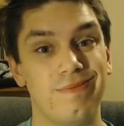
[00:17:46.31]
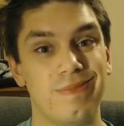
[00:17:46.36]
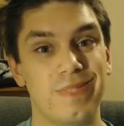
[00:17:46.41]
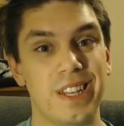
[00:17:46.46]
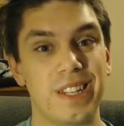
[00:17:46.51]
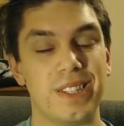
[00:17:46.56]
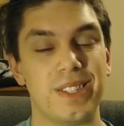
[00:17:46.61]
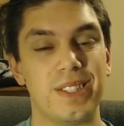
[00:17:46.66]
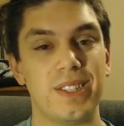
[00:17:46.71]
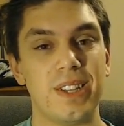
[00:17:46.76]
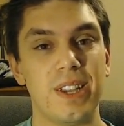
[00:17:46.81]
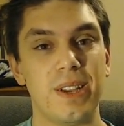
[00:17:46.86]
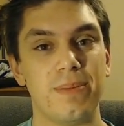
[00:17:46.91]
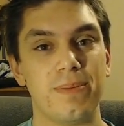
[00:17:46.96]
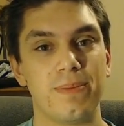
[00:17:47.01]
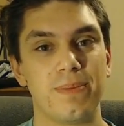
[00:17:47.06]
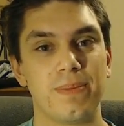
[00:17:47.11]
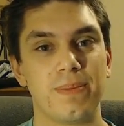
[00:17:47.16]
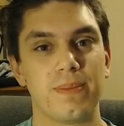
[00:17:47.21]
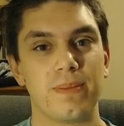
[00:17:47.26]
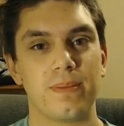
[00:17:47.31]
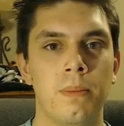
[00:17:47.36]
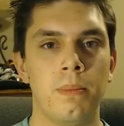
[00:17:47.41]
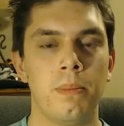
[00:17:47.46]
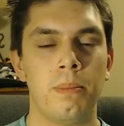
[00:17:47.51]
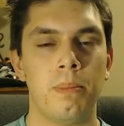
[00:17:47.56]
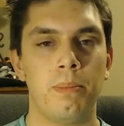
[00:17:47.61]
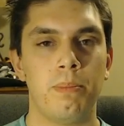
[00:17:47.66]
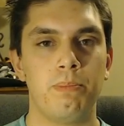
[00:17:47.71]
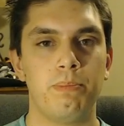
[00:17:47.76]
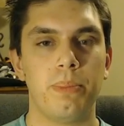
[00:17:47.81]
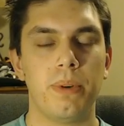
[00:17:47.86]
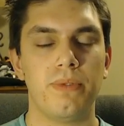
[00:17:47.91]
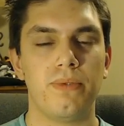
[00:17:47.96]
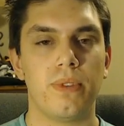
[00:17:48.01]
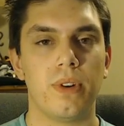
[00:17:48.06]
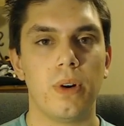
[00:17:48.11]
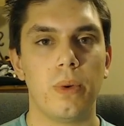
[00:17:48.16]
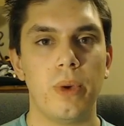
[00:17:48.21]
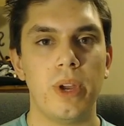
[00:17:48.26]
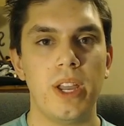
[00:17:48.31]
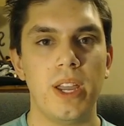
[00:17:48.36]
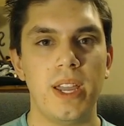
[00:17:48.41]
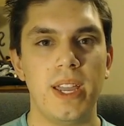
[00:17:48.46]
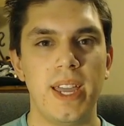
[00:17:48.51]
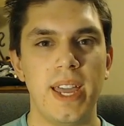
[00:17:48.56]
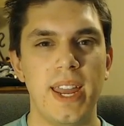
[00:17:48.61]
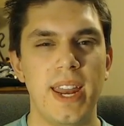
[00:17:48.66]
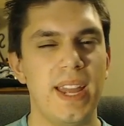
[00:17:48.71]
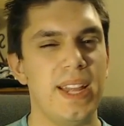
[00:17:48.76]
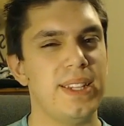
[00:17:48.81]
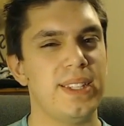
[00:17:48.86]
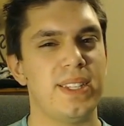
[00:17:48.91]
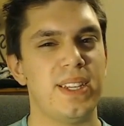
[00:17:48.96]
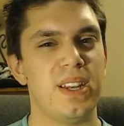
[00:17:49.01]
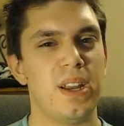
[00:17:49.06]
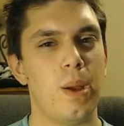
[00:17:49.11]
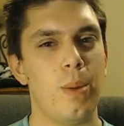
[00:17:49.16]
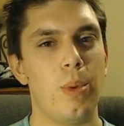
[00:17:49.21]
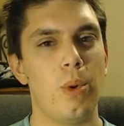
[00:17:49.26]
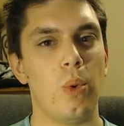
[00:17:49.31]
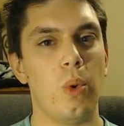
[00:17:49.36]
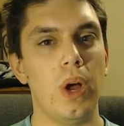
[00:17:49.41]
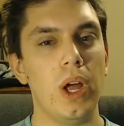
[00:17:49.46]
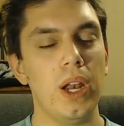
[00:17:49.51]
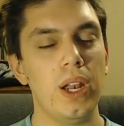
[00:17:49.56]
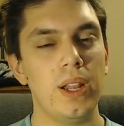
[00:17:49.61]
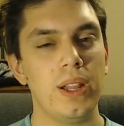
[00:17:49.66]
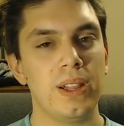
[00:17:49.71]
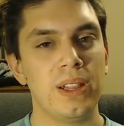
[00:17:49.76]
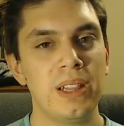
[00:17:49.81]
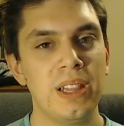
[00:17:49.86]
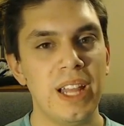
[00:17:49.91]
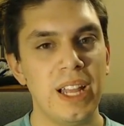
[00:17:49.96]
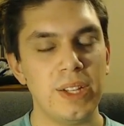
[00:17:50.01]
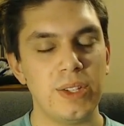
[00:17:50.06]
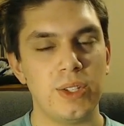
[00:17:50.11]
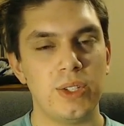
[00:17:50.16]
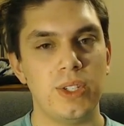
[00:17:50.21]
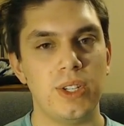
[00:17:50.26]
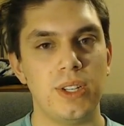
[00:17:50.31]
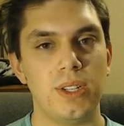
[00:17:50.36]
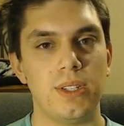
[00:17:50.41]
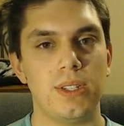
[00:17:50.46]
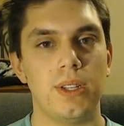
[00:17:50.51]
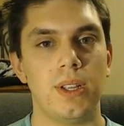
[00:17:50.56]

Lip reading: Let's see. Before we get into number 1, let's just